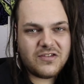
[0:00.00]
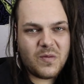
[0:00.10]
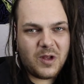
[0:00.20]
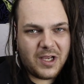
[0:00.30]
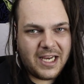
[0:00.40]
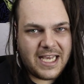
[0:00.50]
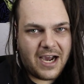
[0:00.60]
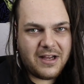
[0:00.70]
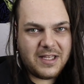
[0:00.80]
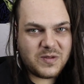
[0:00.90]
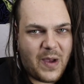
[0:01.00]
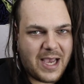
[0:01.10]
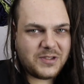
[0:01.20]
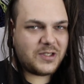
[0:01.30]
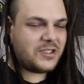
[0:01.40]
from looking down at this
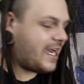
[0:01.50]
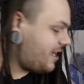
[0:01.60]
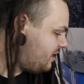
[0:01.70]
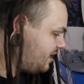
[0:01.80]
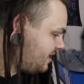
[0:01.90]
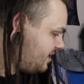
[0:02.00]
bastard child.